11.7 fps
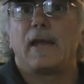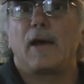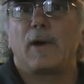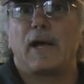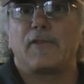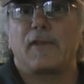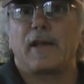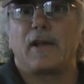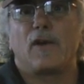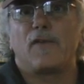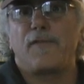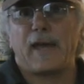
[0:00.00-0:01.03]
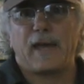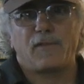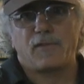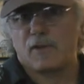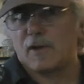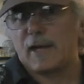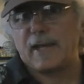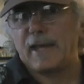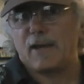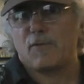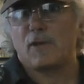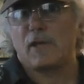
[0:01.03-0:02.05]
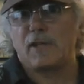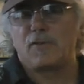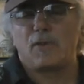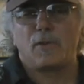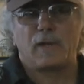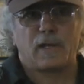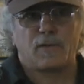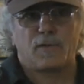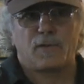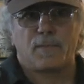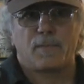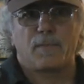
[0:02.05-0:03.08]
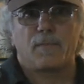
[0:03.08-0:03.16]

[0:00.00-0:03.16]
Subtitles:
Now as I go faster, I can't really do this.